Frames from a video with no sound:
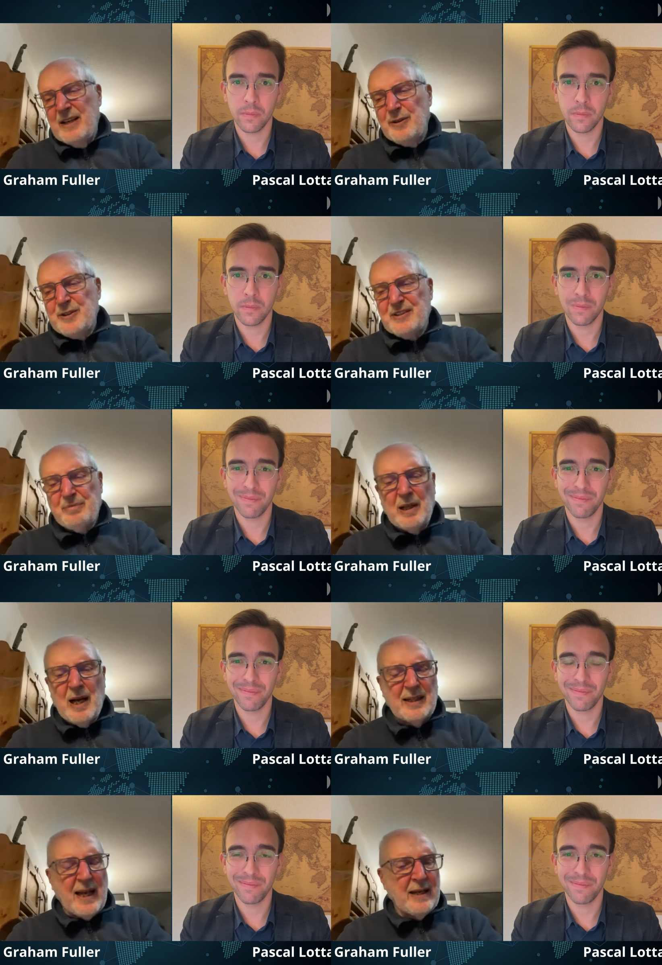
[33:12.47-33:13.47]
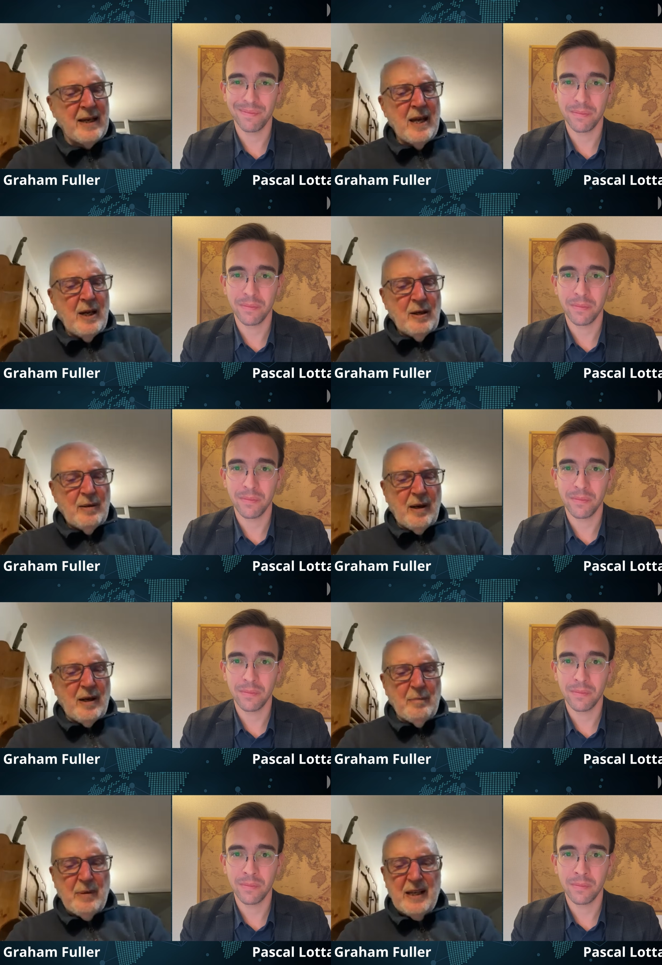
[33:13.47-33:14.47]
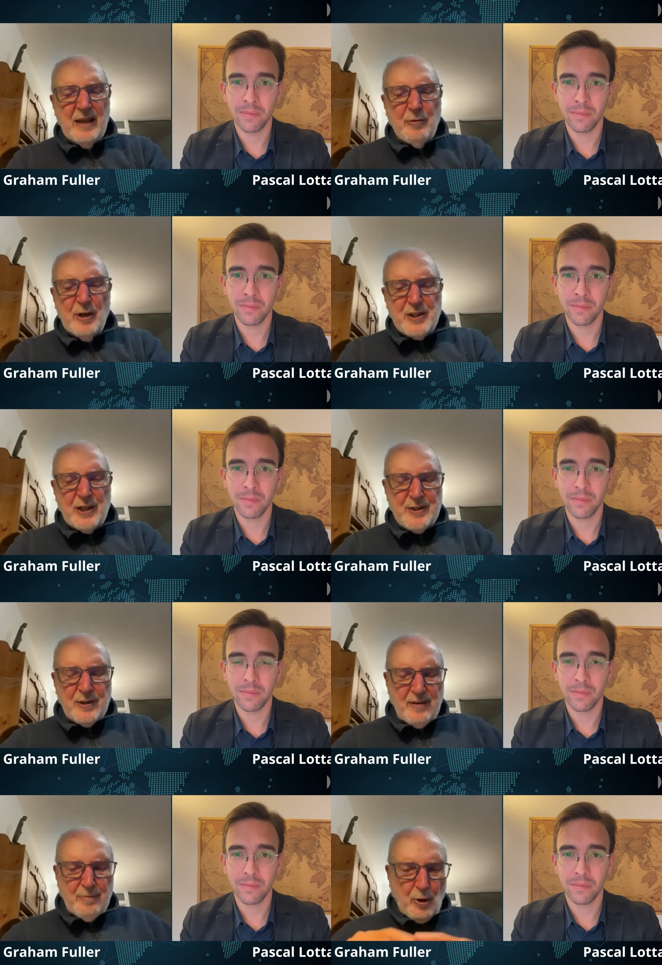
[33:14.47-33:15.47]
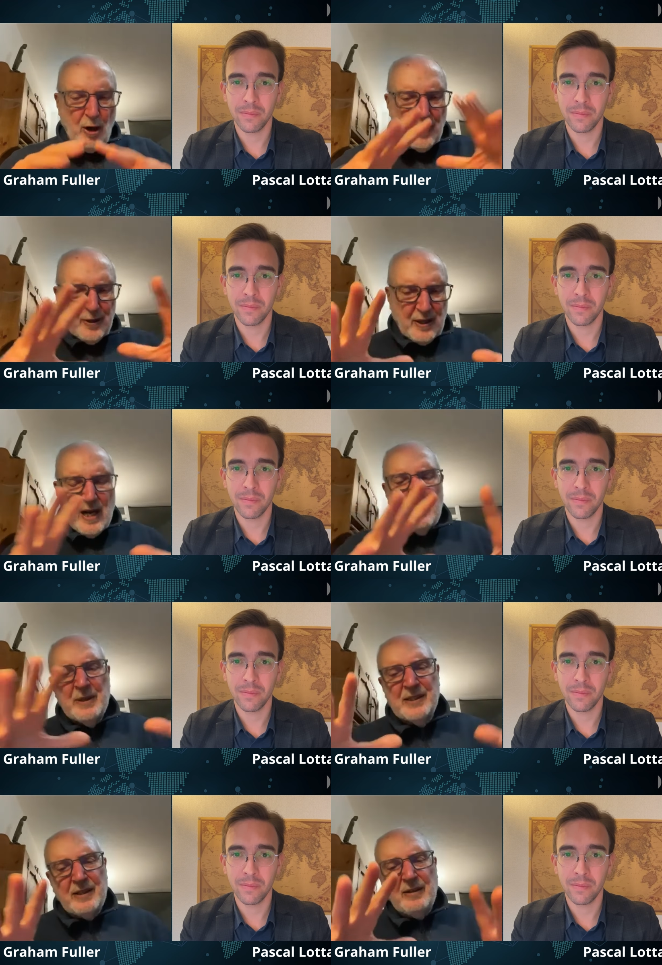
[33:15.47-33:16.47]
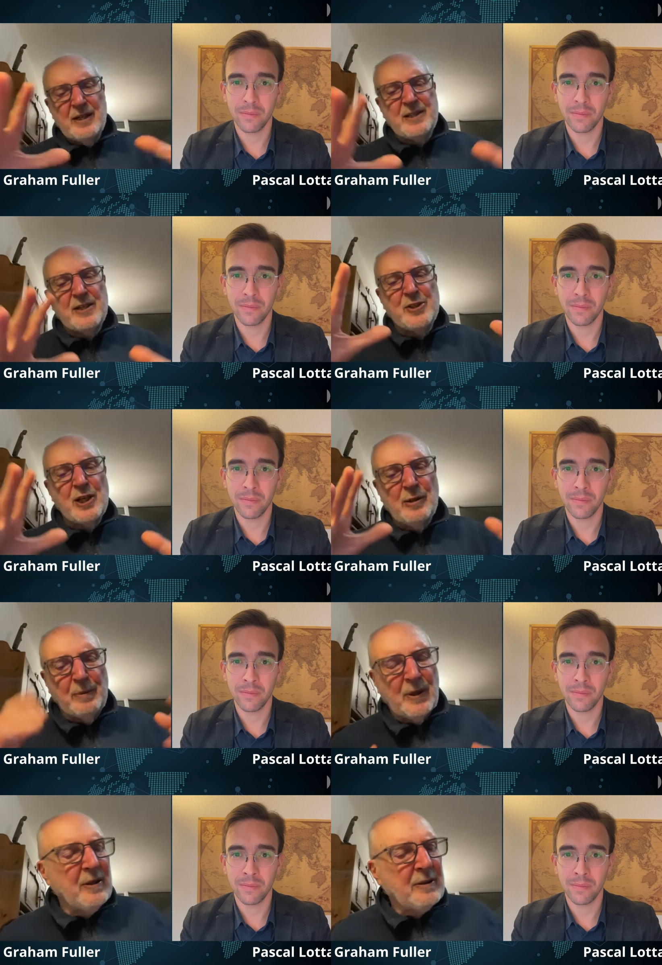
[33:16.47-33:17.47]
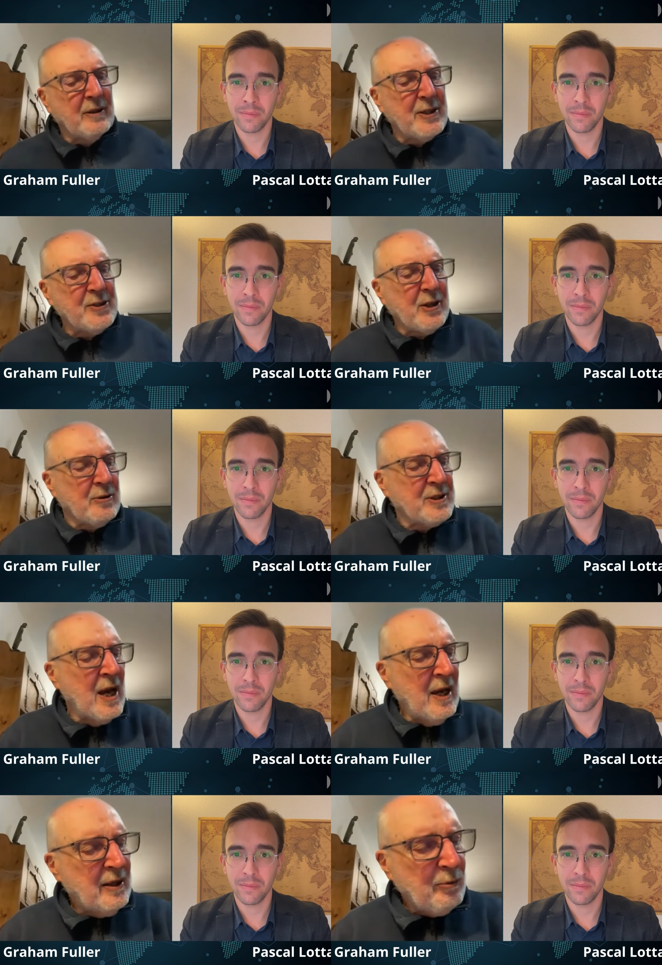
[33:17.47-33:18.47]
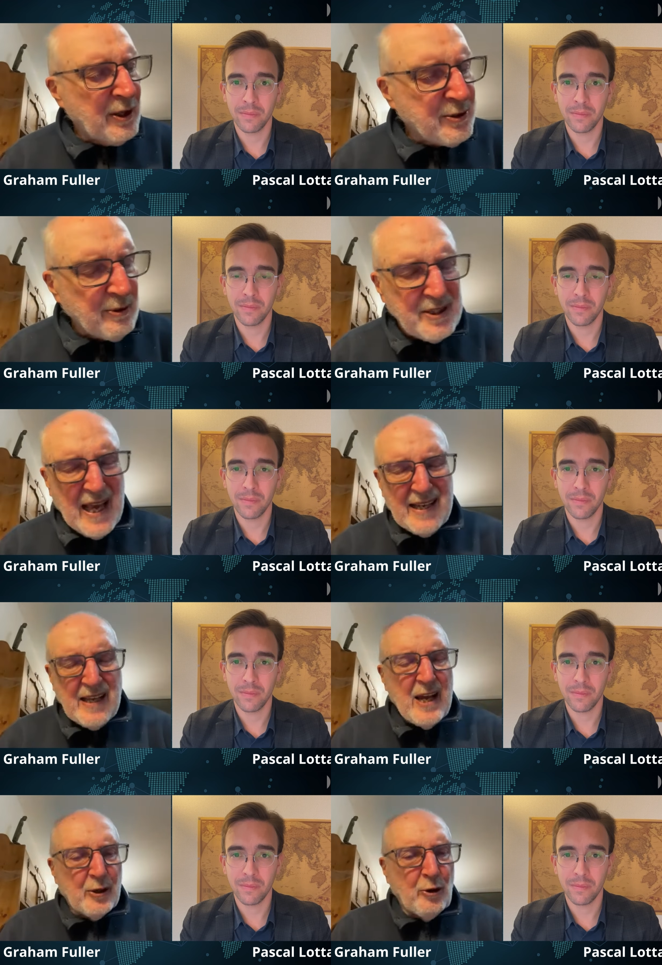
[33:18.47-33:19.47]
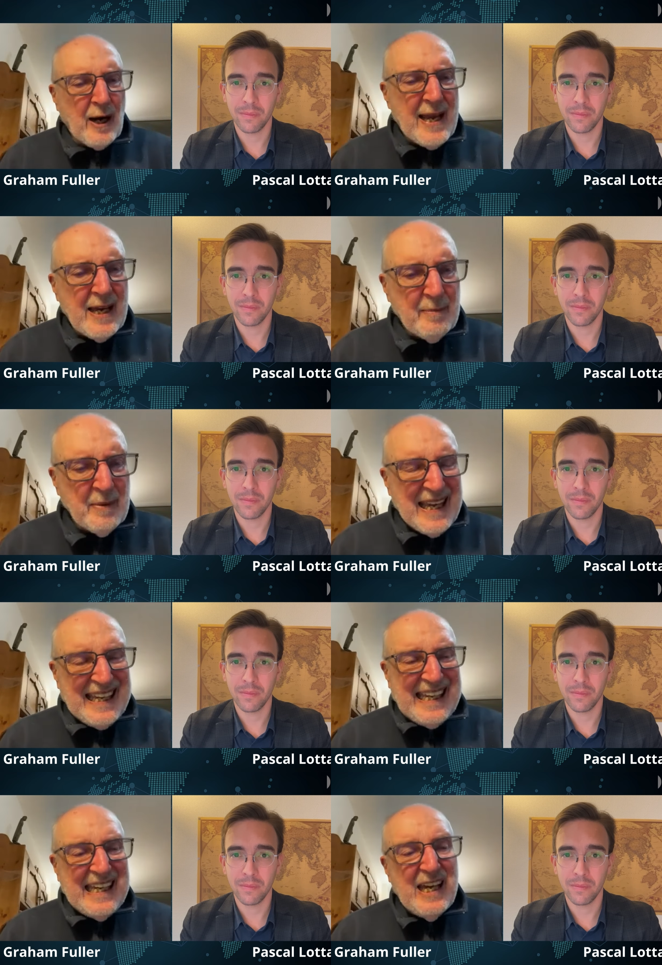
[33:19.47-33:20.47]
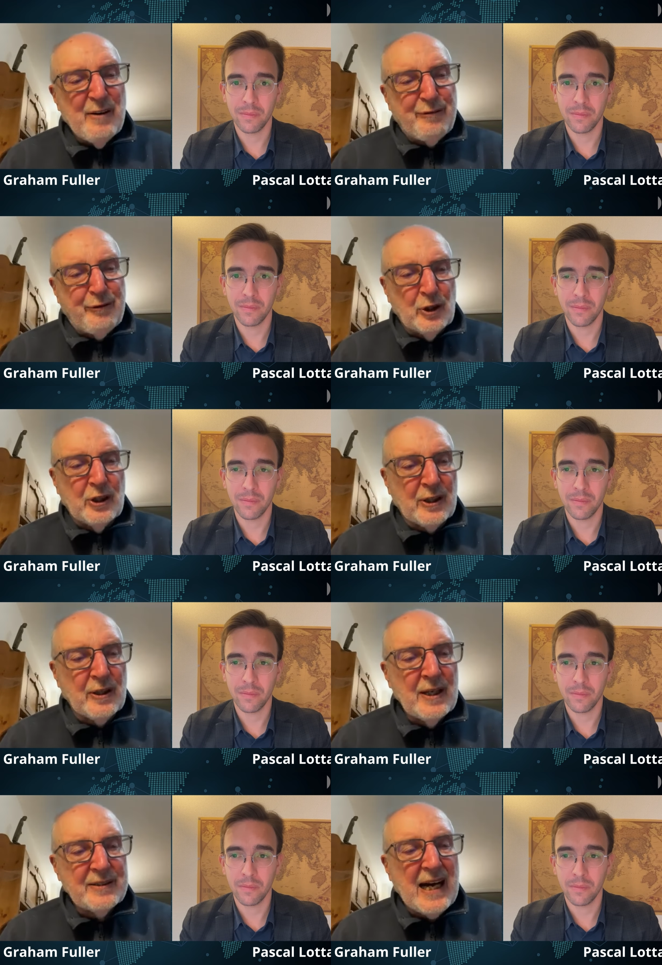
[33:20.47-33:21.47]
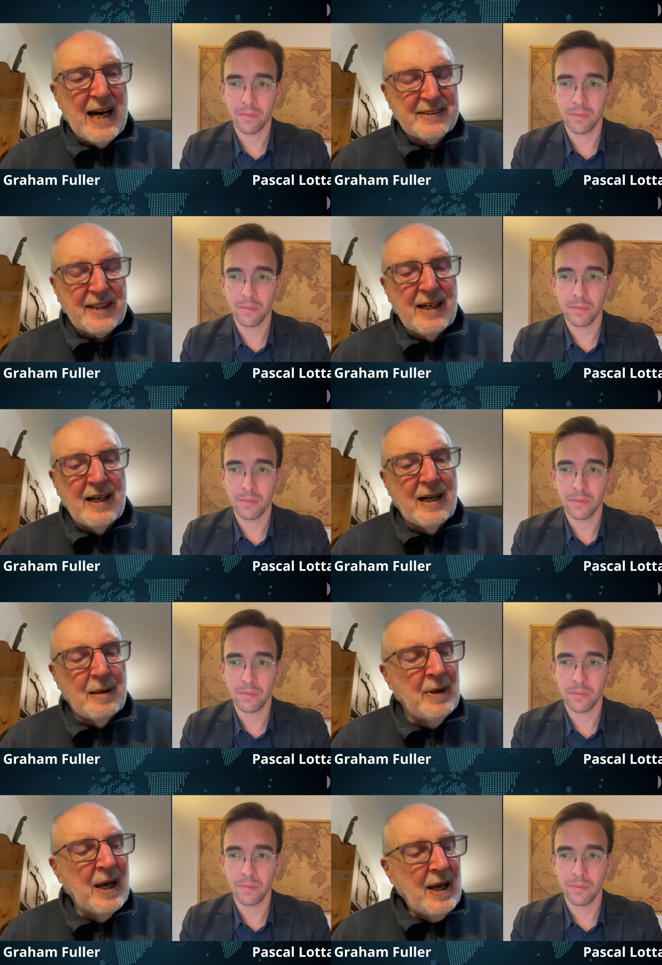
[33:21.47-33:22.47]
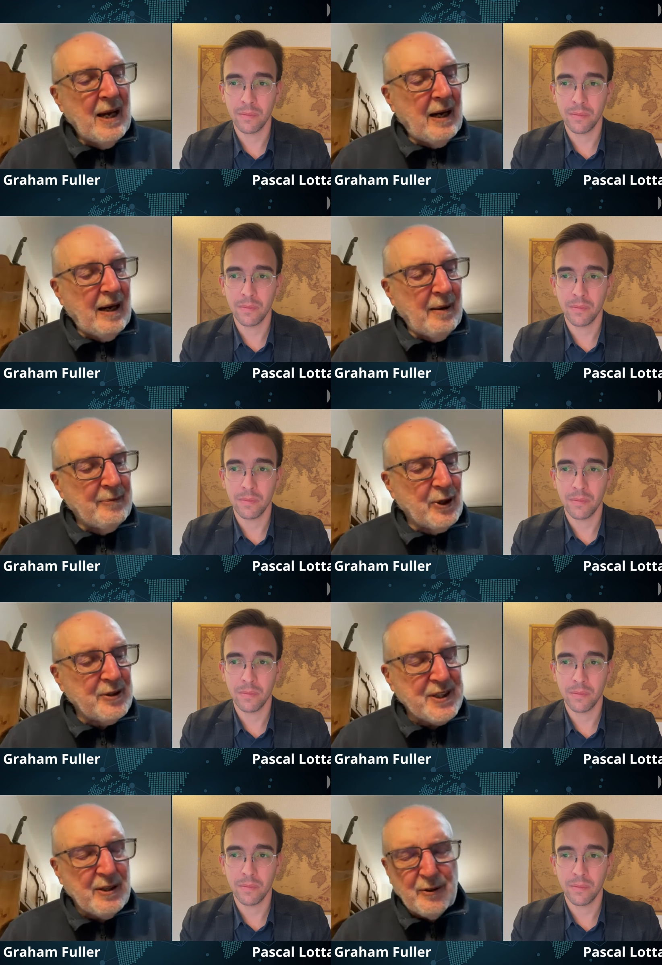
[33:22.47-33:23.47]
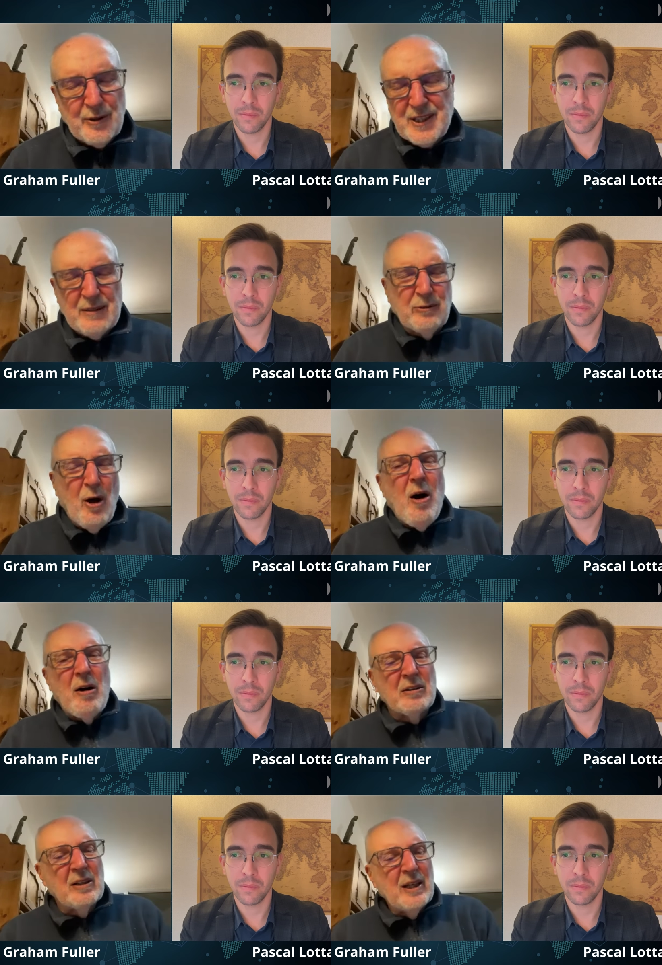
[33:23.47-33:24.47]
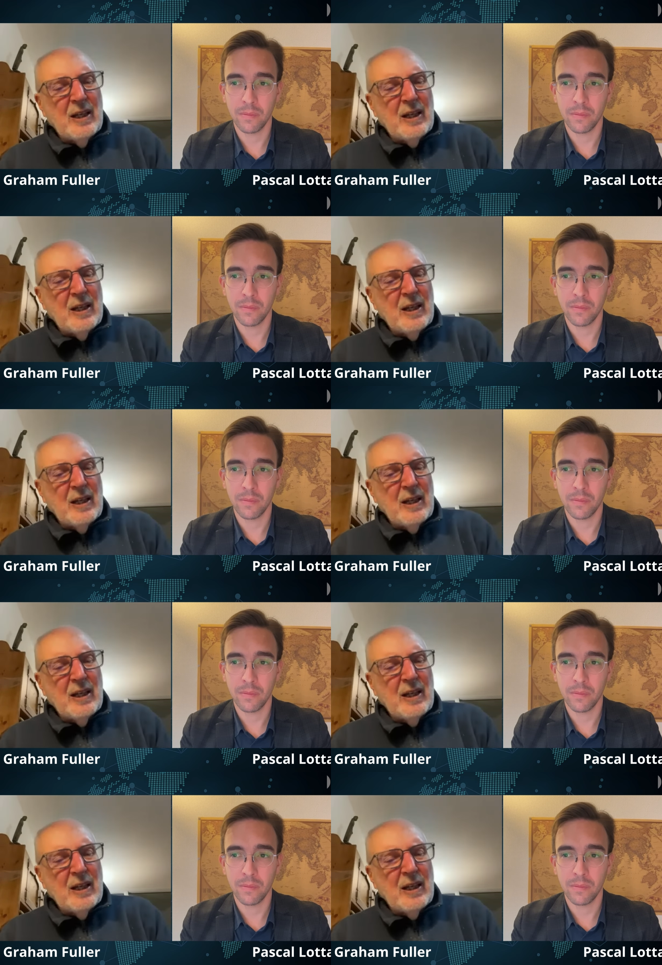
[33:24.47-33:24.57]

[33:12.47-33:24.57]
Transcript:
Speaker 1: years of blogging, uh, many of which are sort of broader commentaries on geopolitical issues, which was at grahamefuller.com. Uh, um, there, so there's a long,